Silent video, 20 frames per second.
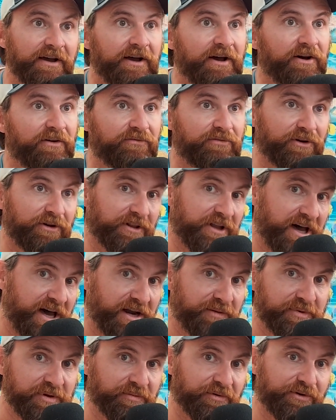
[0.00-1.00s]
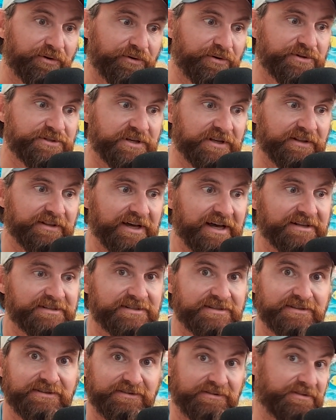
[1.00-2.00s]
for a lot of people cruising,
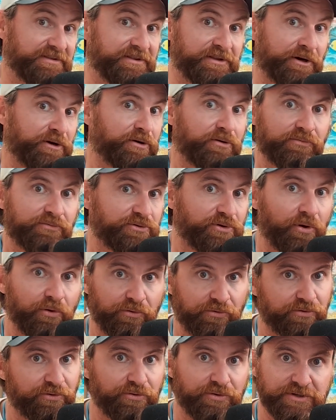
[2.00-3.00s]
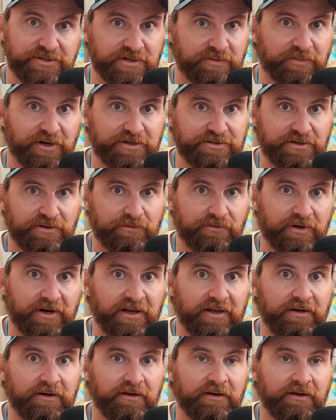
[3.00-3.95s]
that's their total cruising budget, right?